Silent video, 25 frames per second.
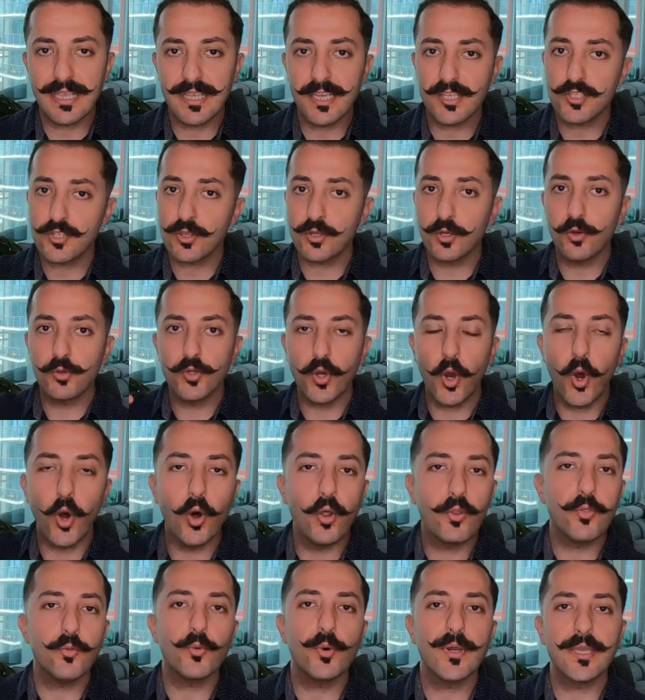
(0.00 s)
gets thrown
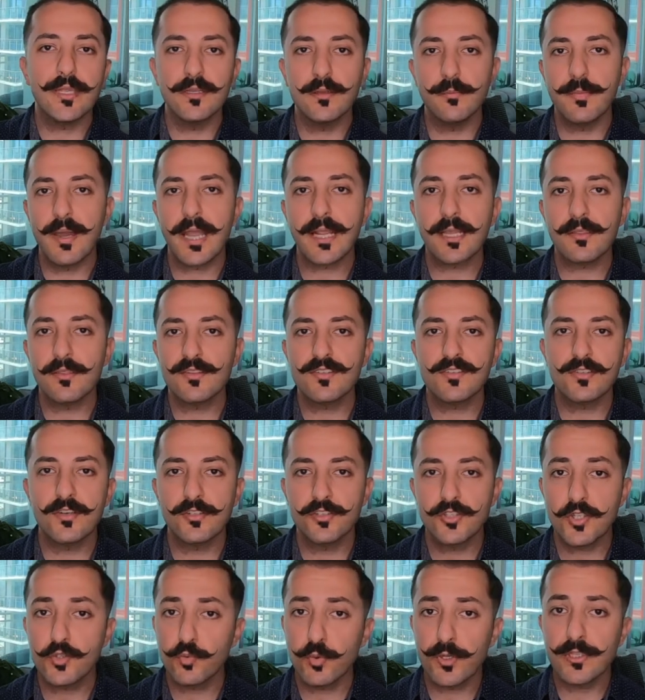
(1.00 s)
all the way in the back of the
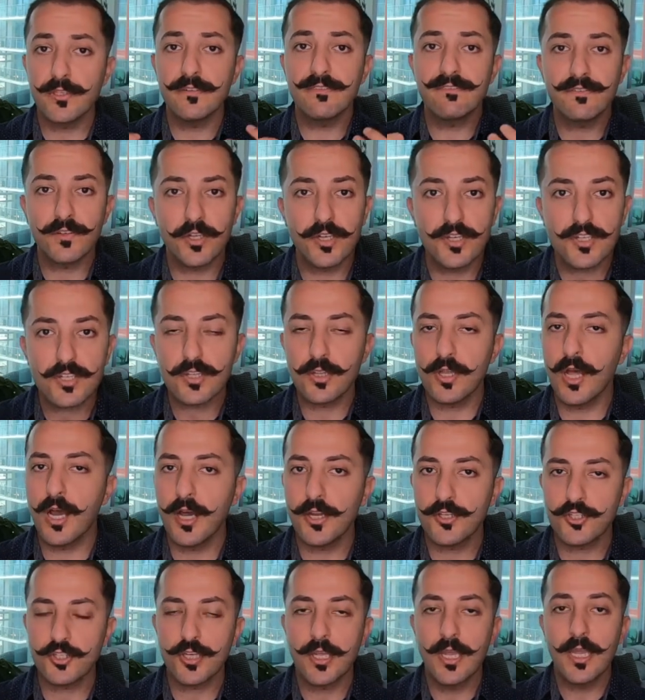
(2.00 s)
searches when you first
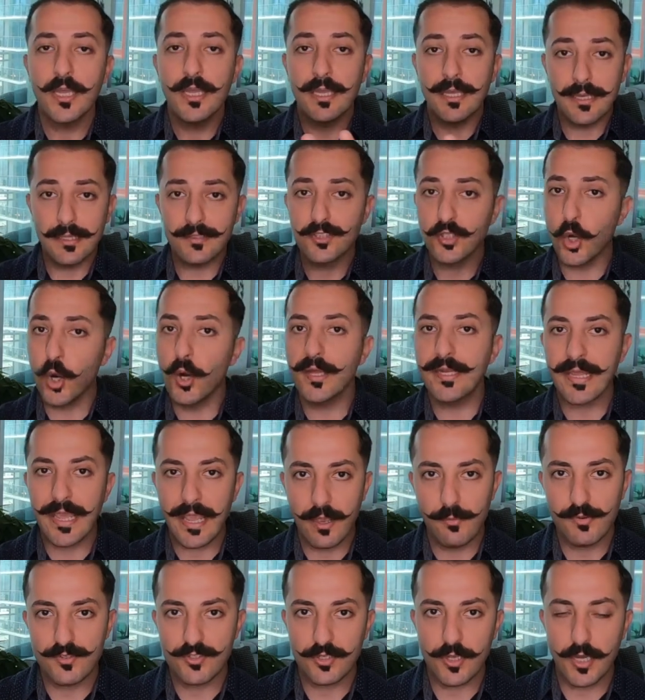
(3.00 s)
launch it on
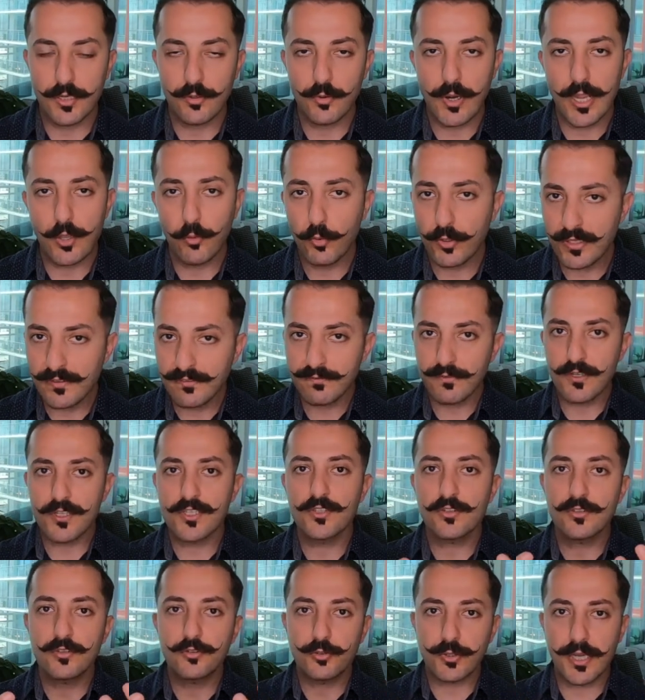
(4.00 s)
Amazon, right? When you
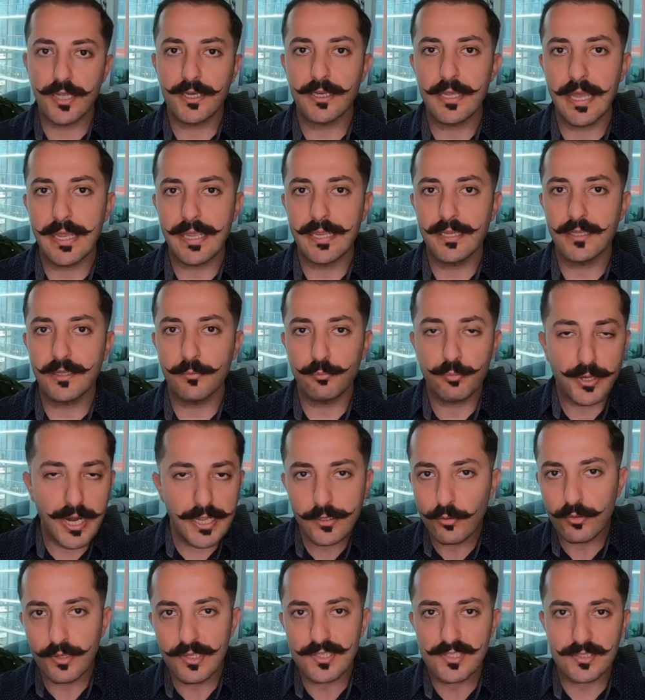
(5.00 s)
first create a
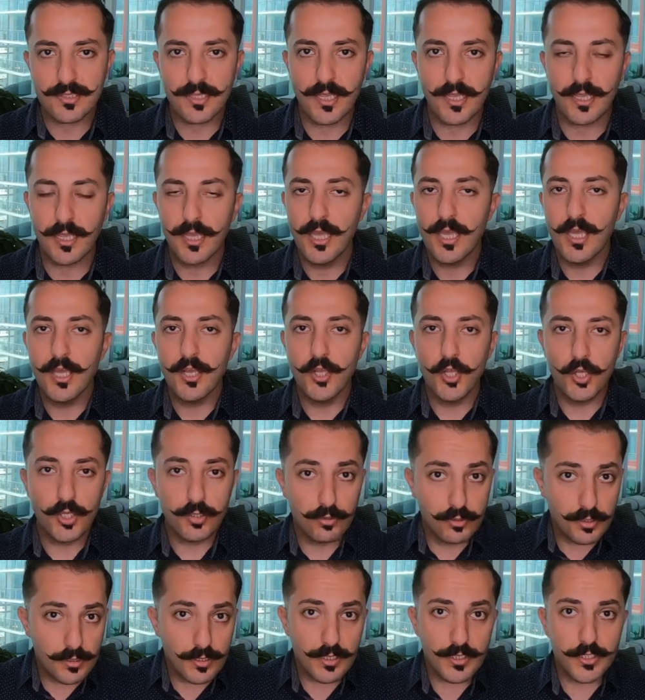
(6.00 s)
brand new listing,
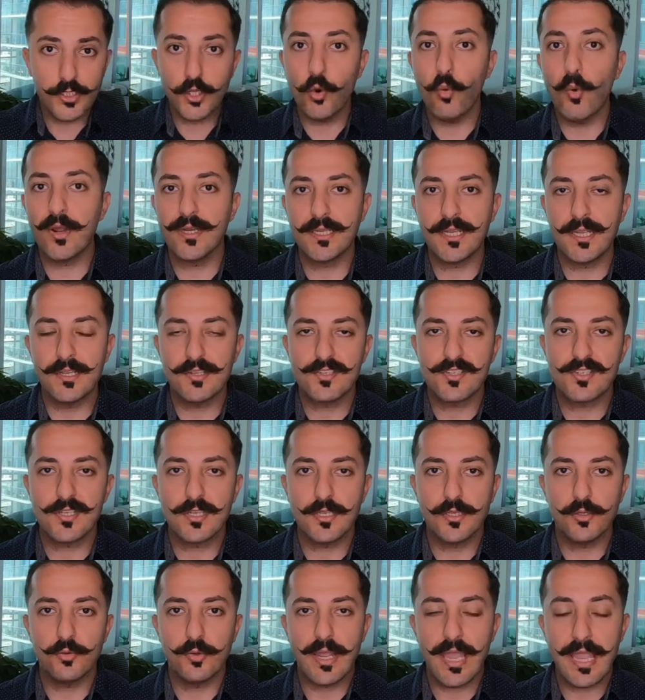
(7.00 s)
literally no one can see
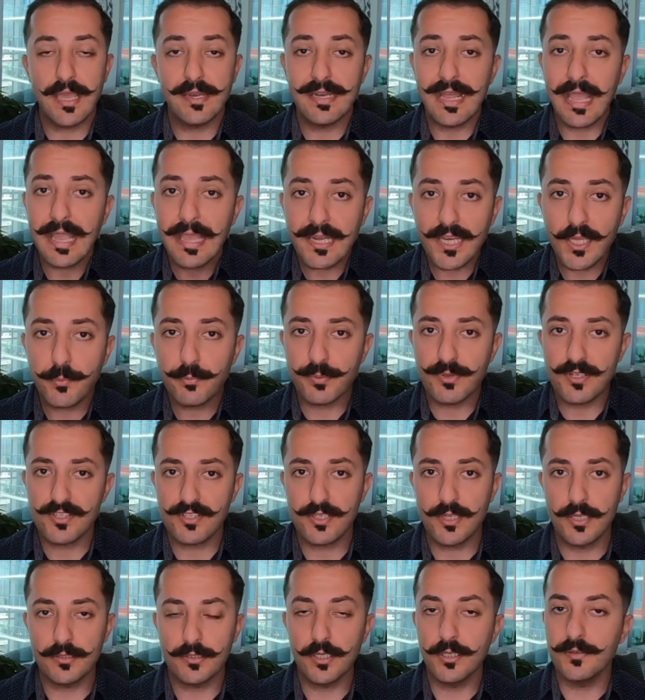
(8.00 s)
you. And
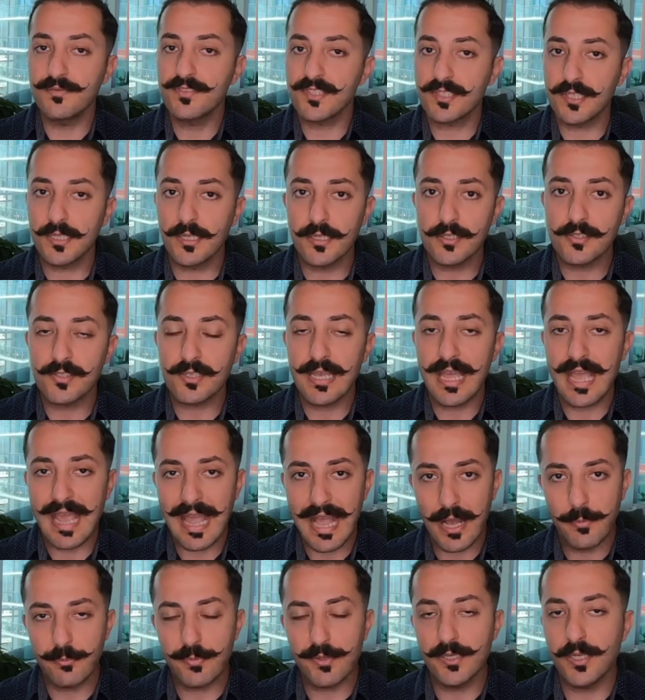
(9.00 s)
80% of sales
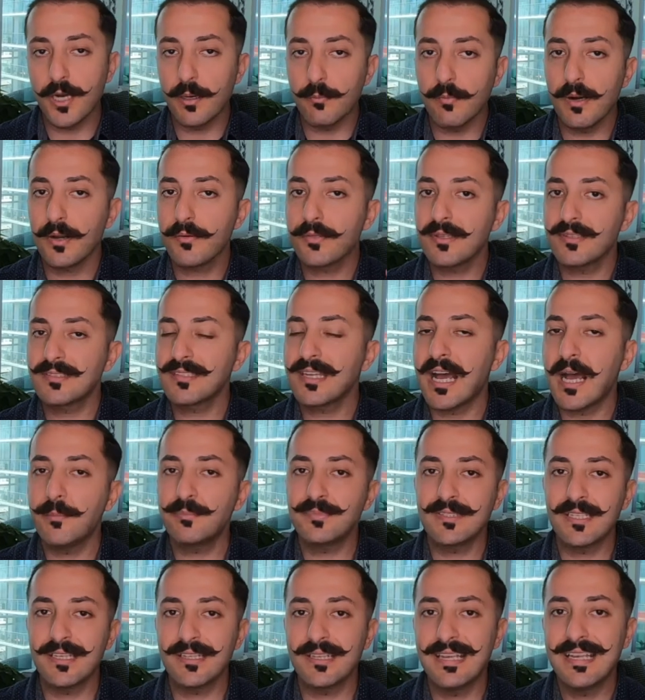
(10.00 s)
happen among the
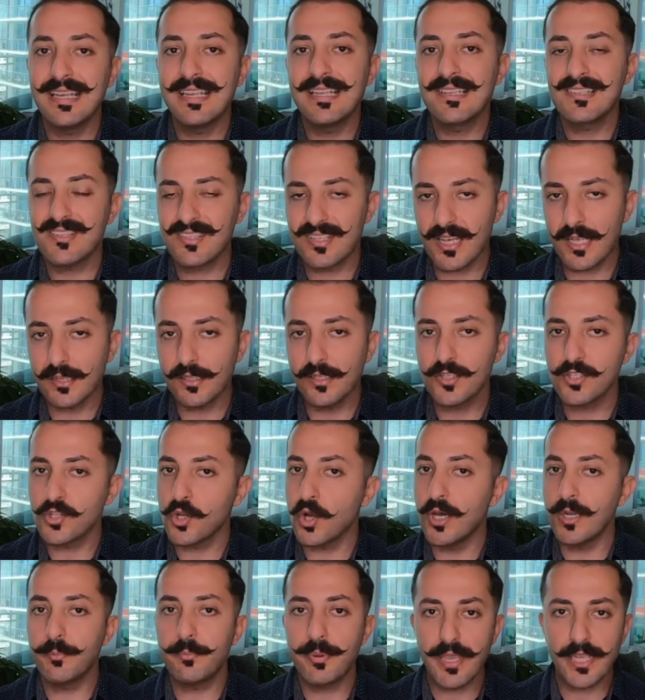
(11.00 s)
top 10 sellers
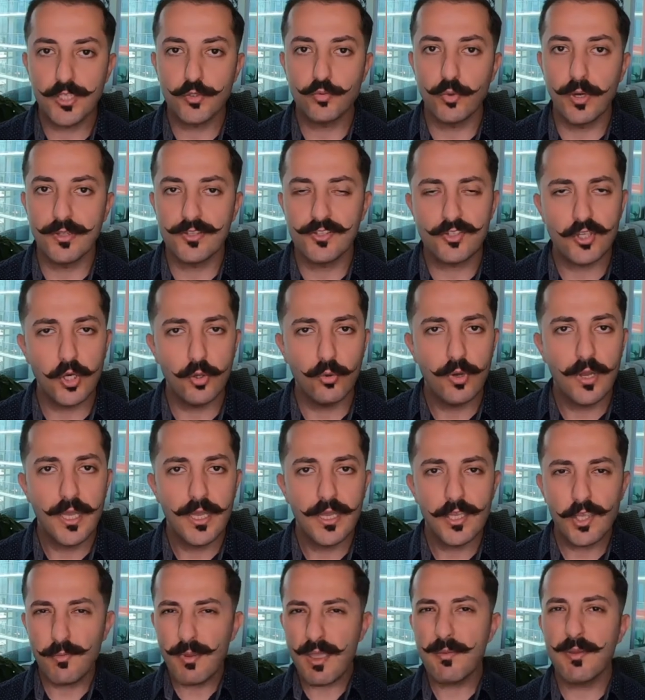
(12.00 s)
on page one. So
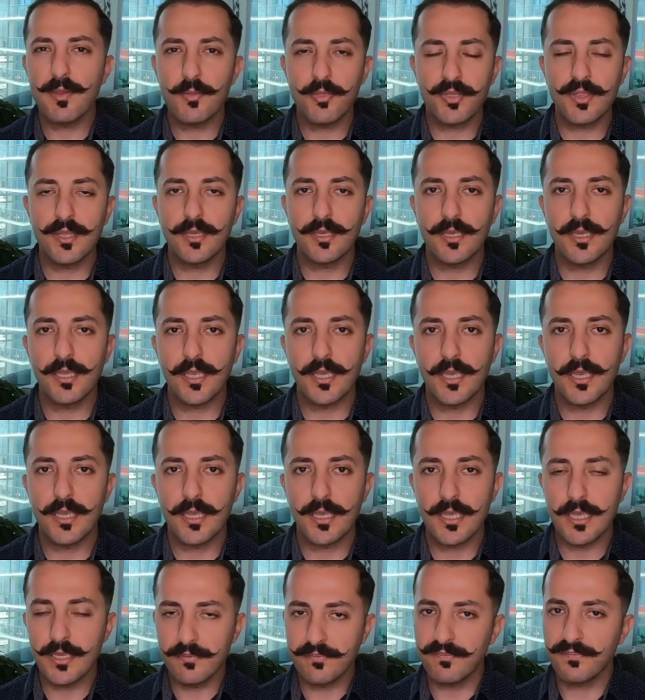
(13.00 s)
you may be thinking,
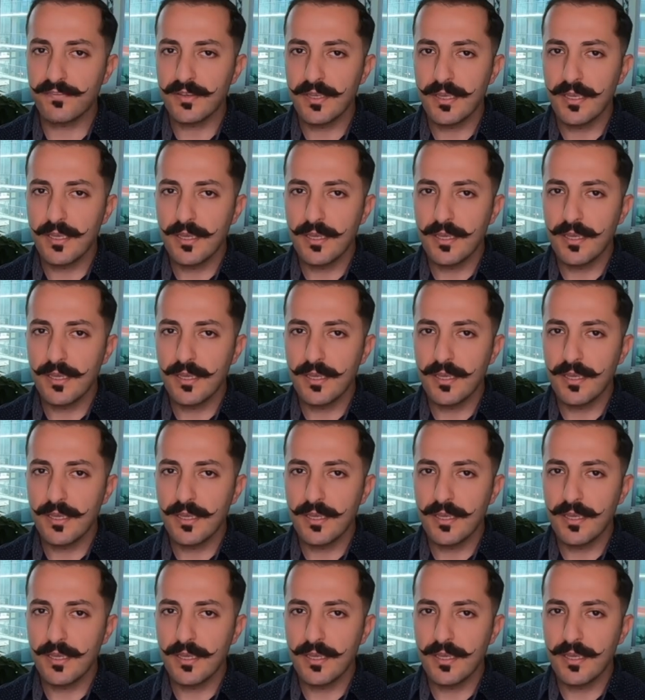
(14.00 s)
if